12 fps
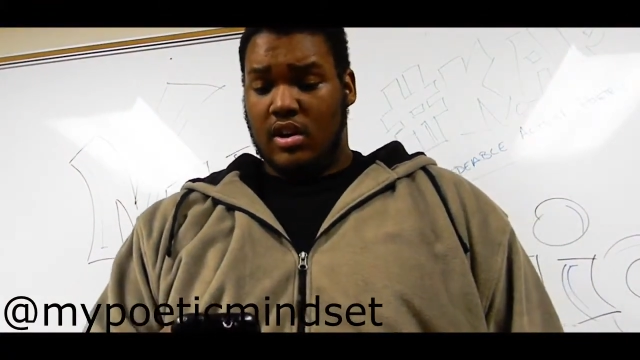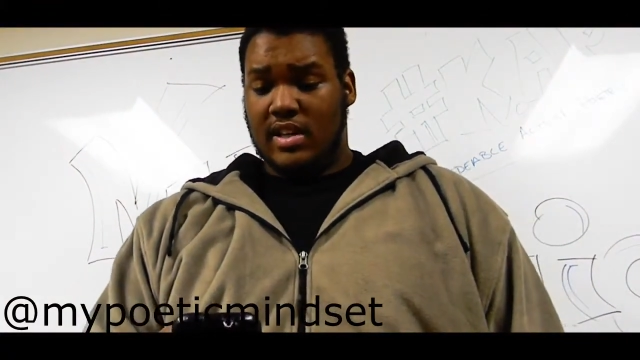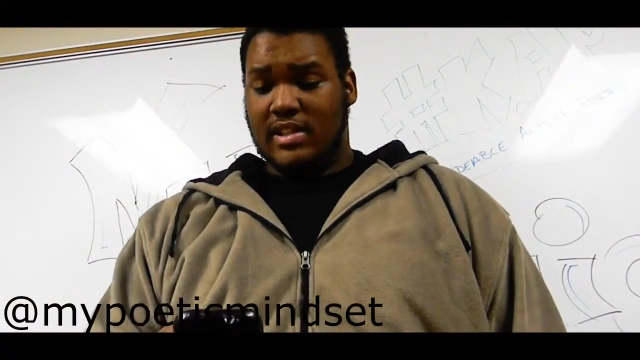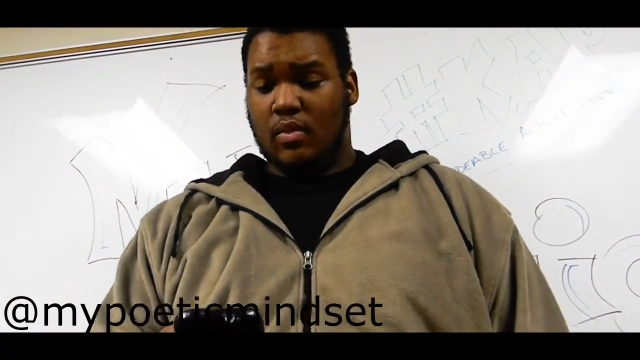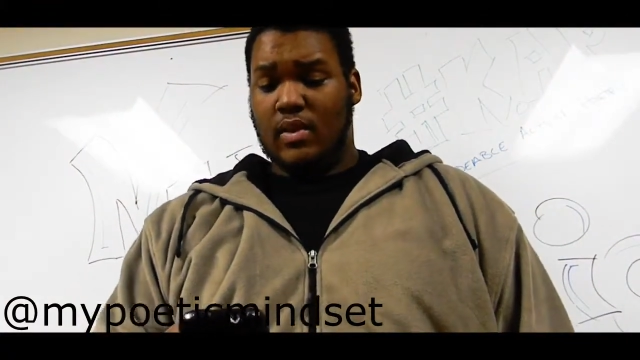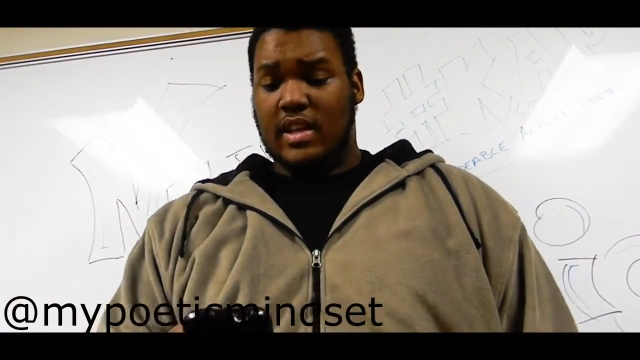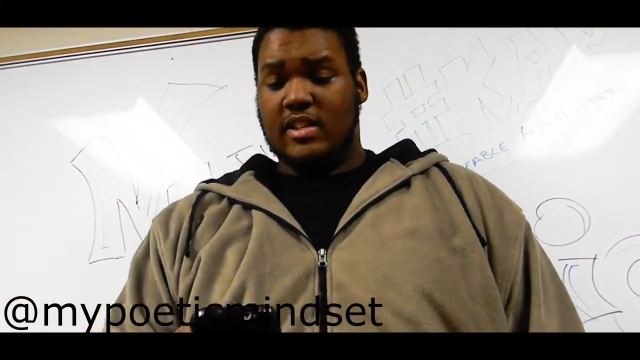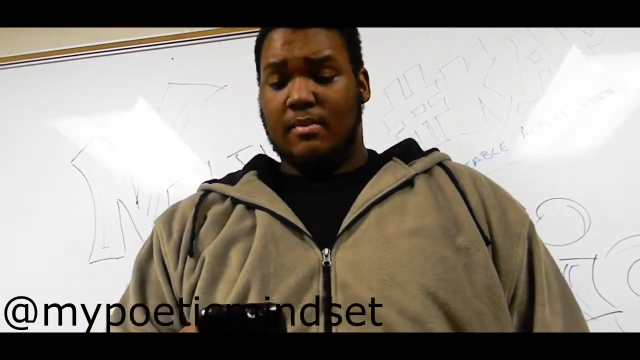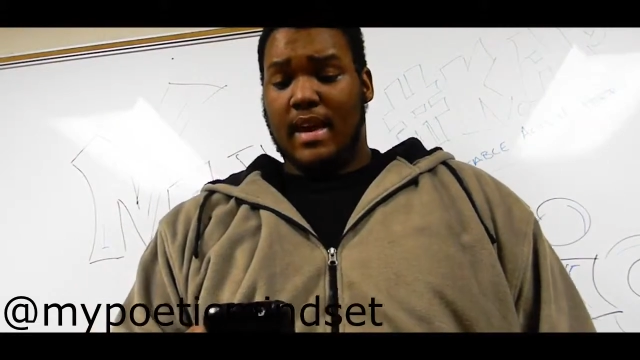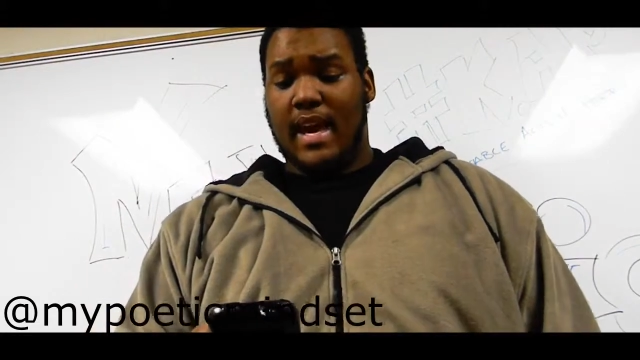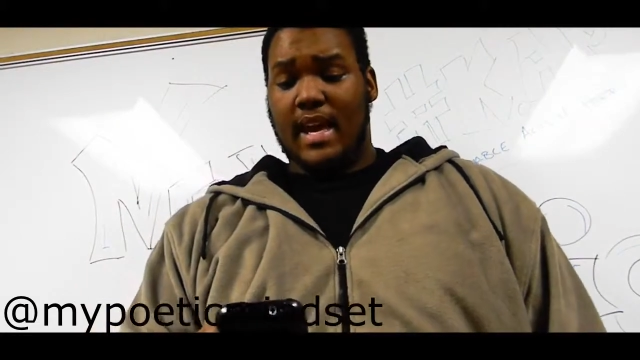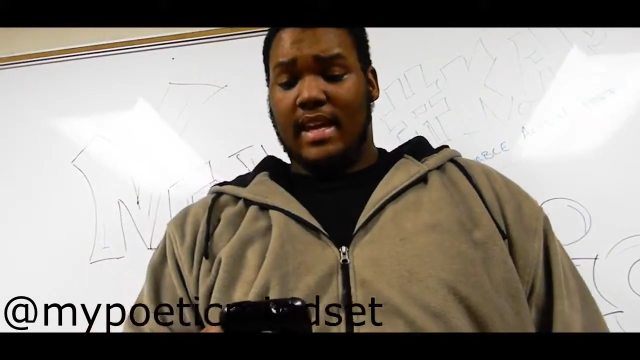So when these
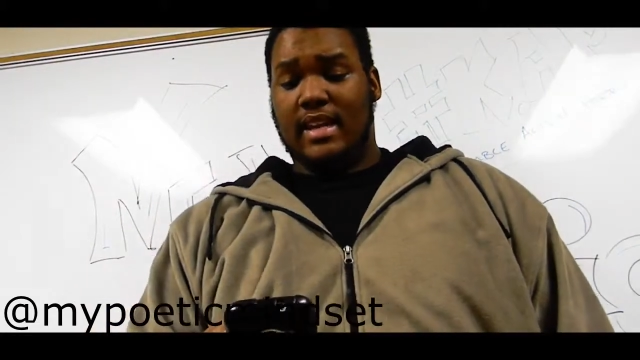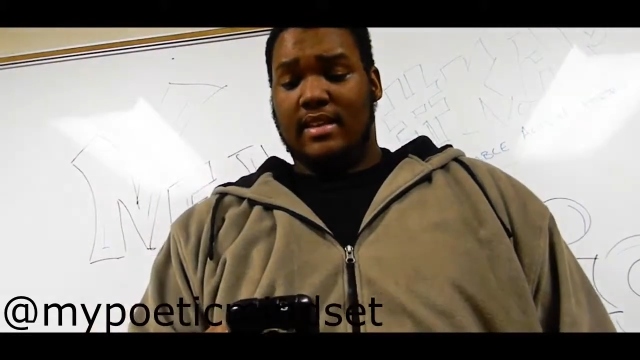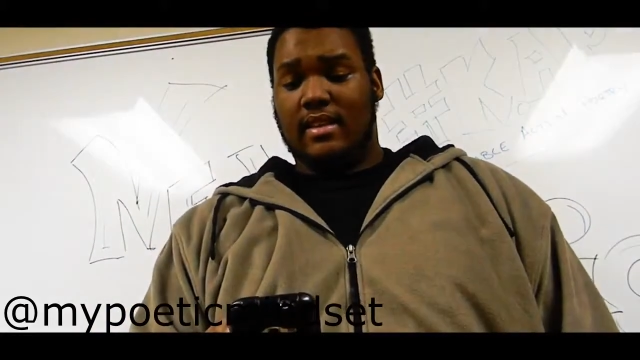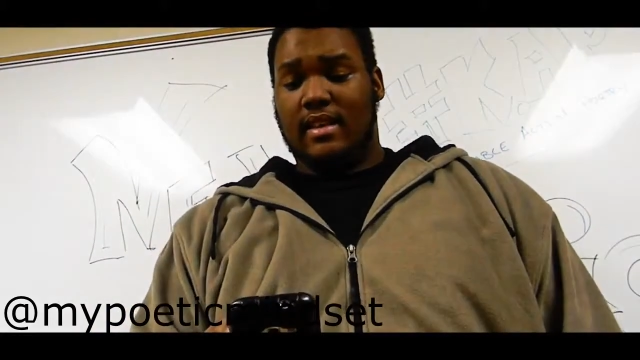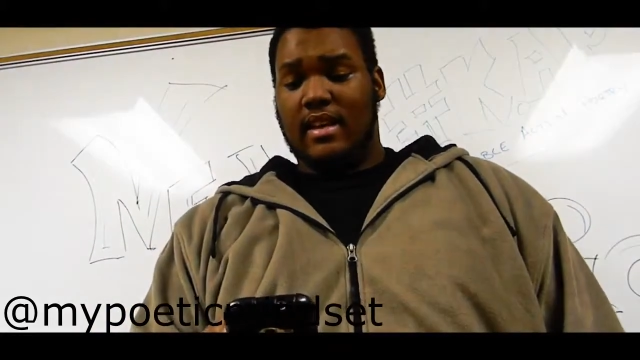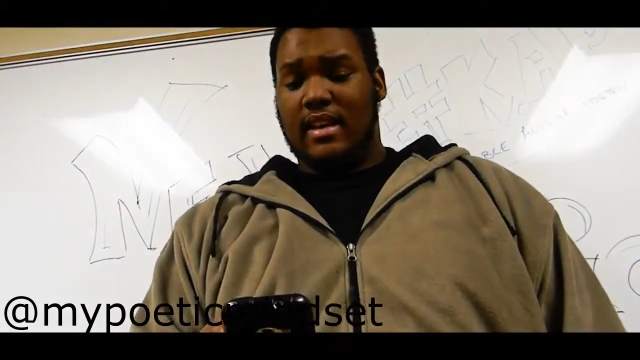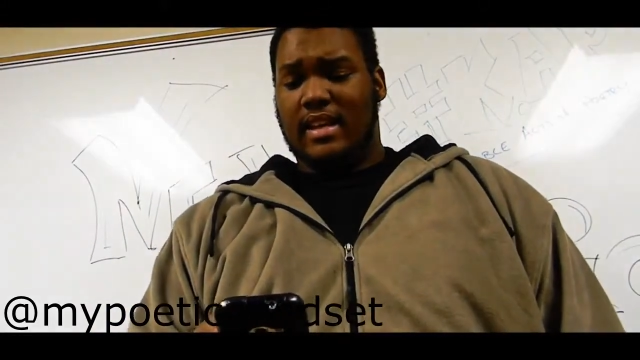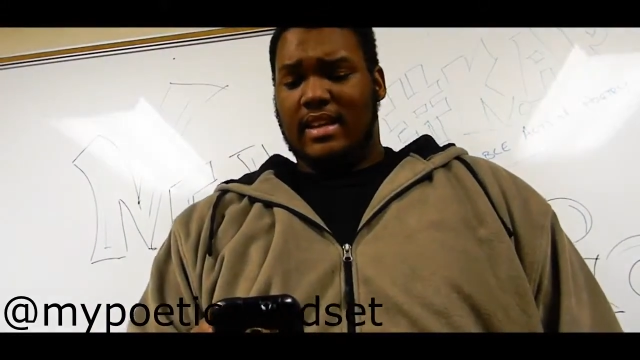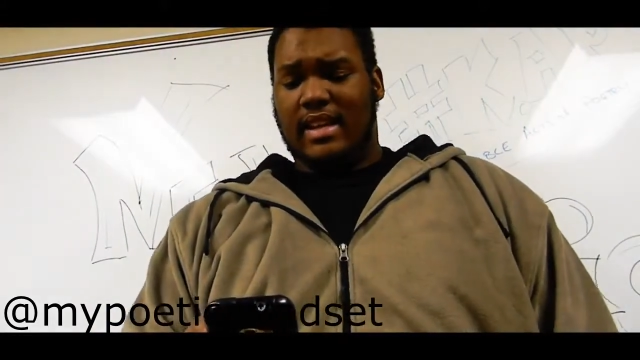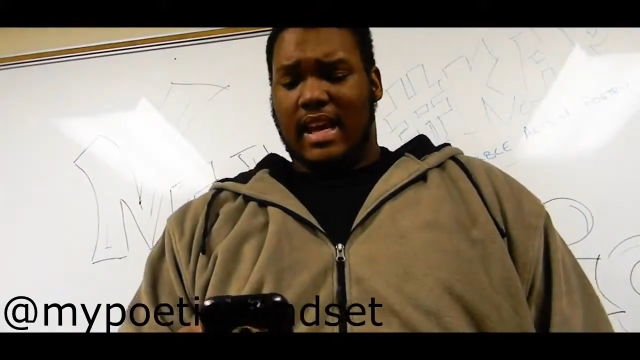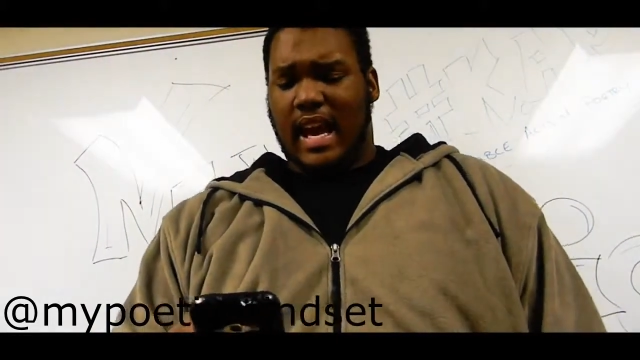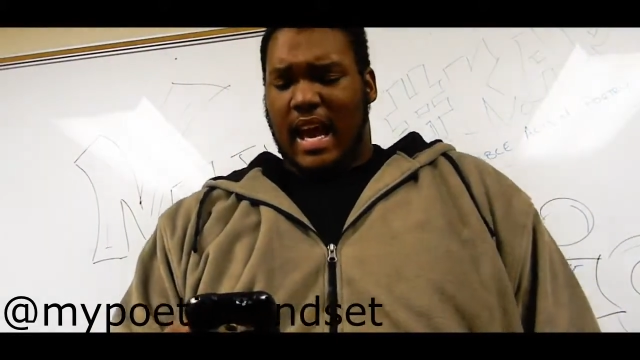men
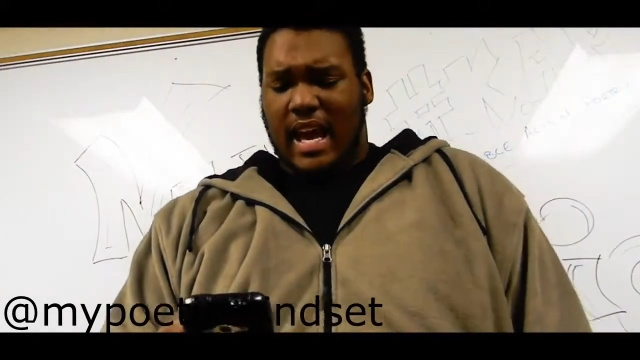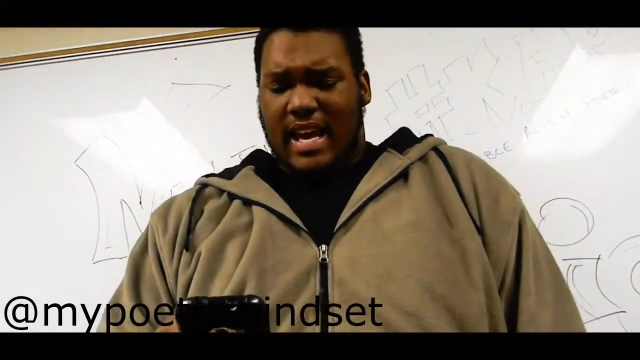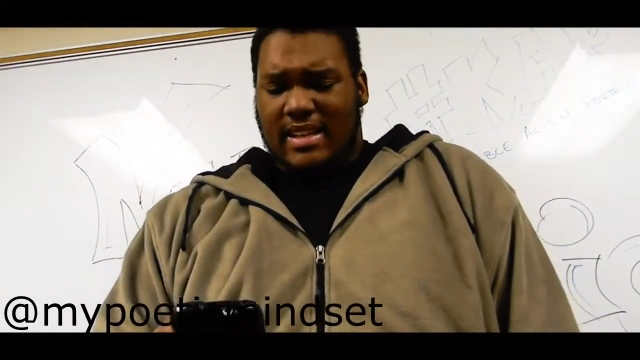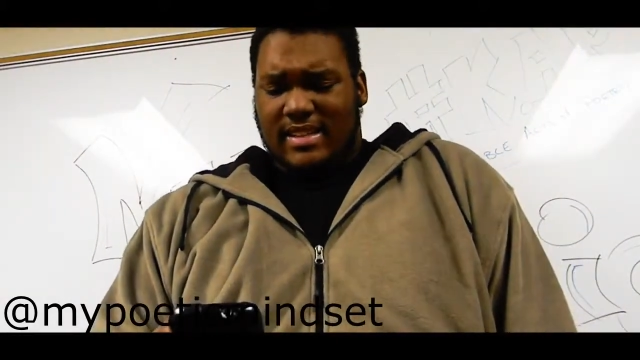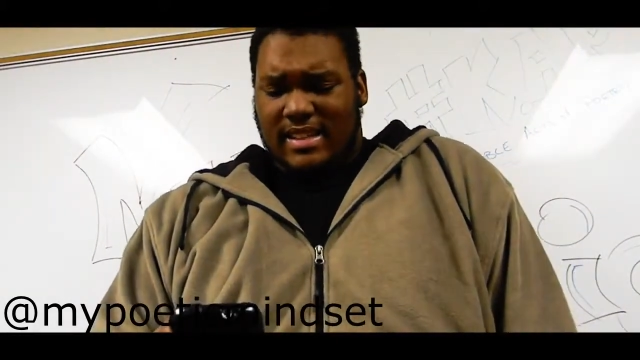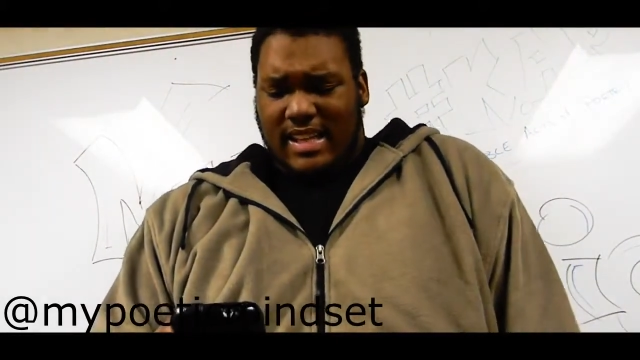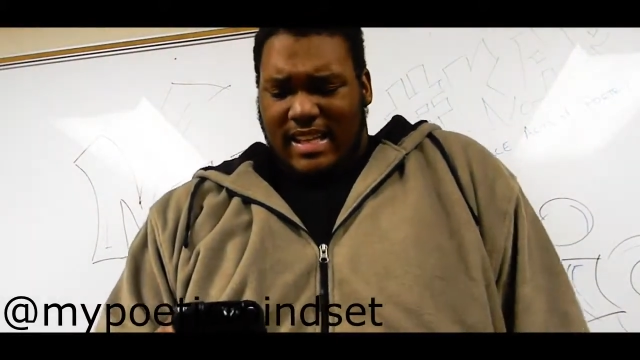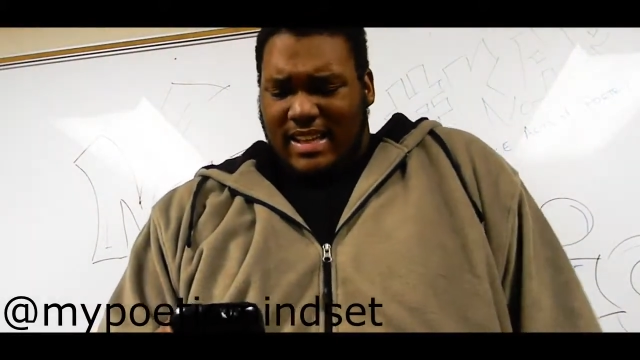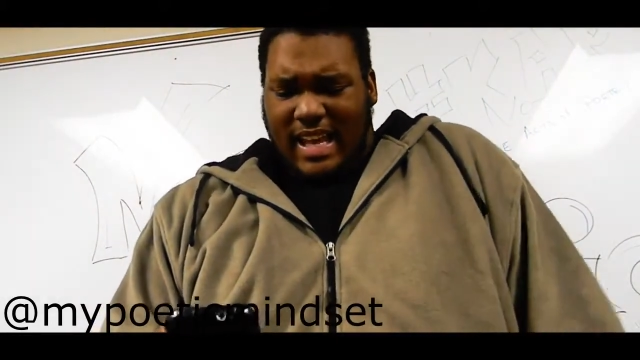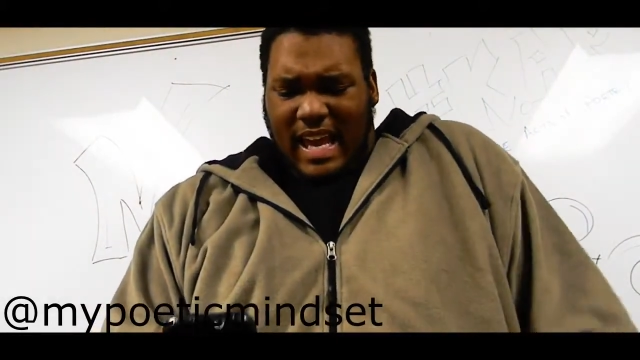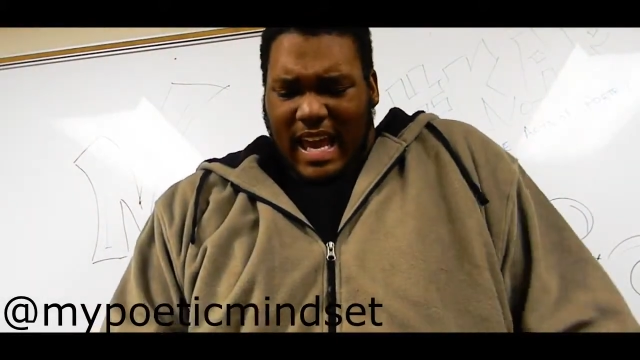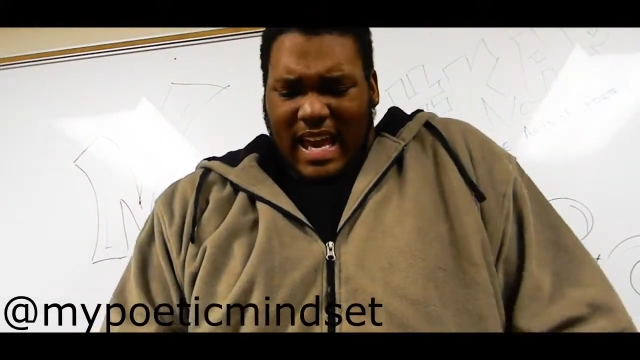get their heads
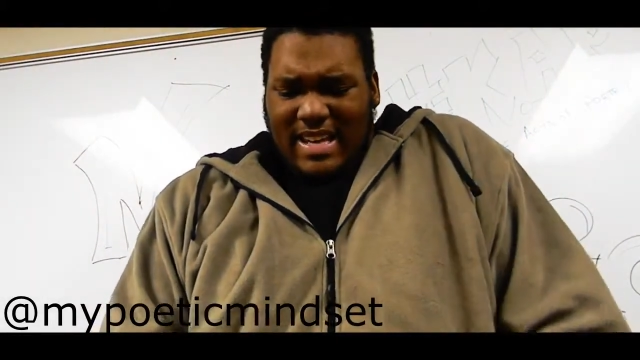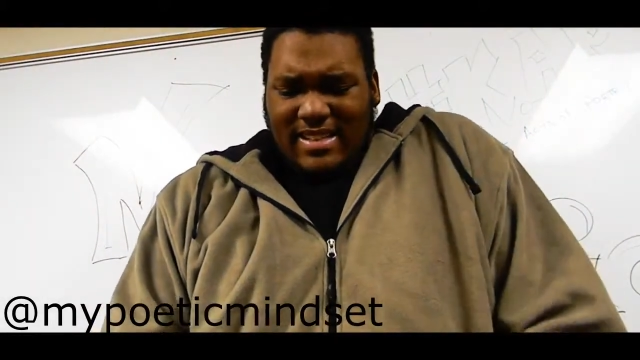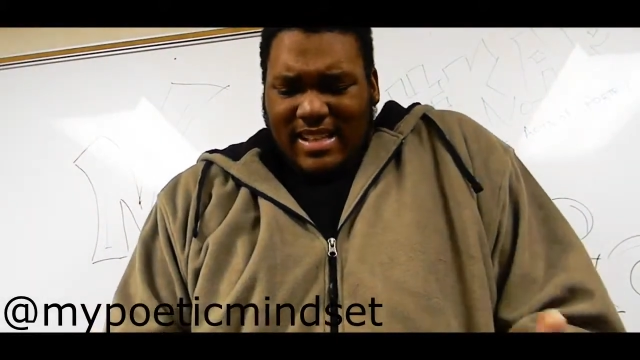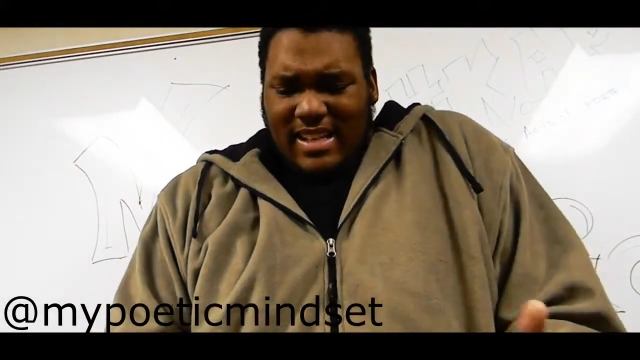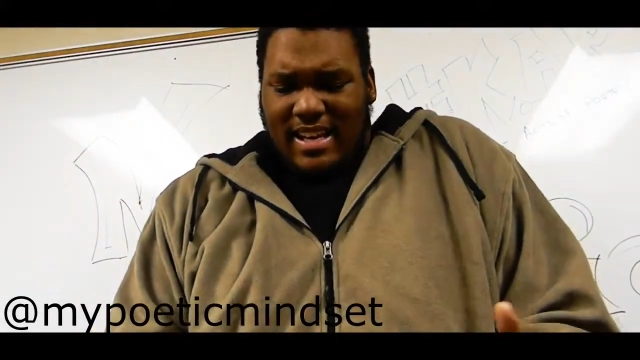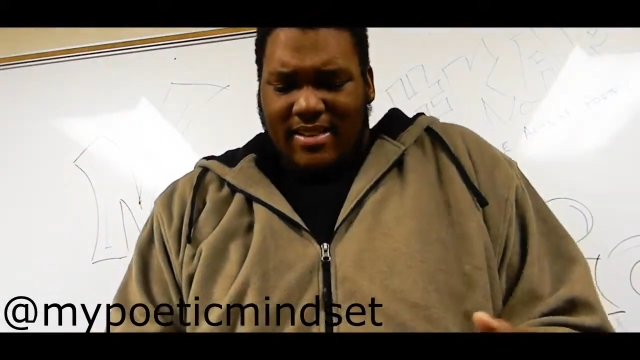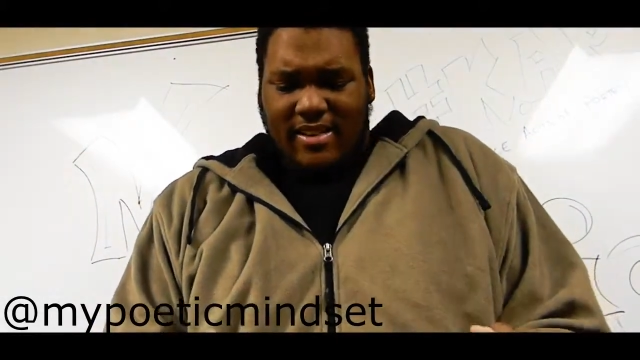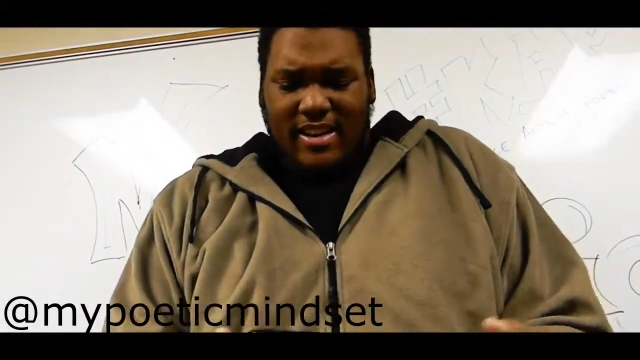together,